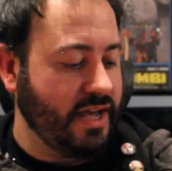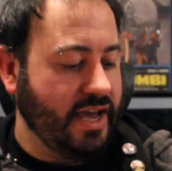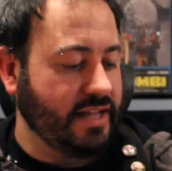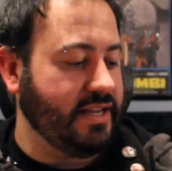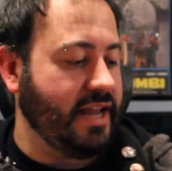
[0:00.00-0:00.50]

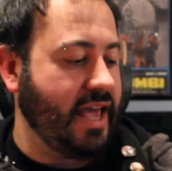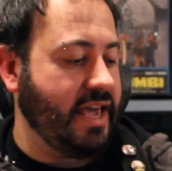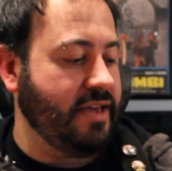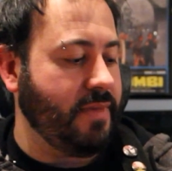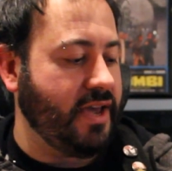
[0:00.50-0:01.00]
It's an
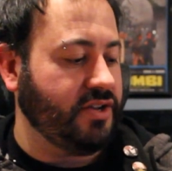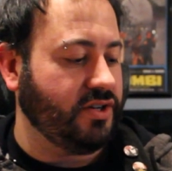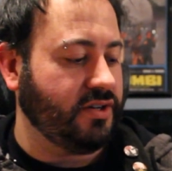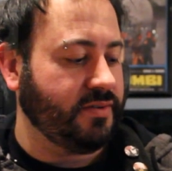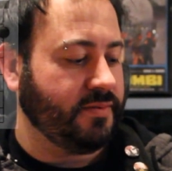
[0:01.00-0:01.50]
A
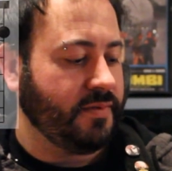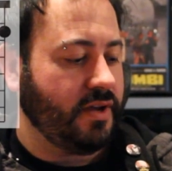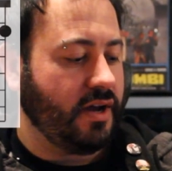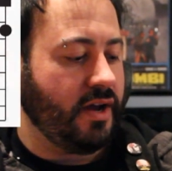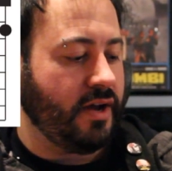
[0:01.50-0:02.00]
major
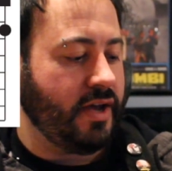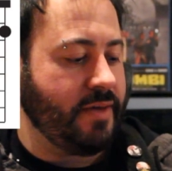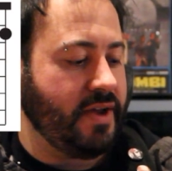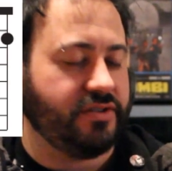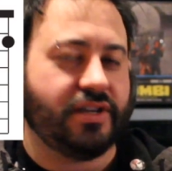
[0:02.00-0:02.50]

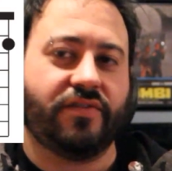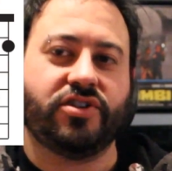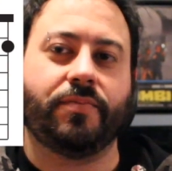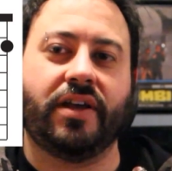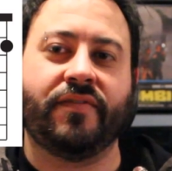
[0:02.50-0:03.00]
7
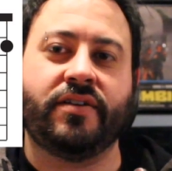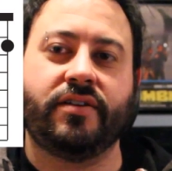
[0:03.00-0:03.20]
sharp 11,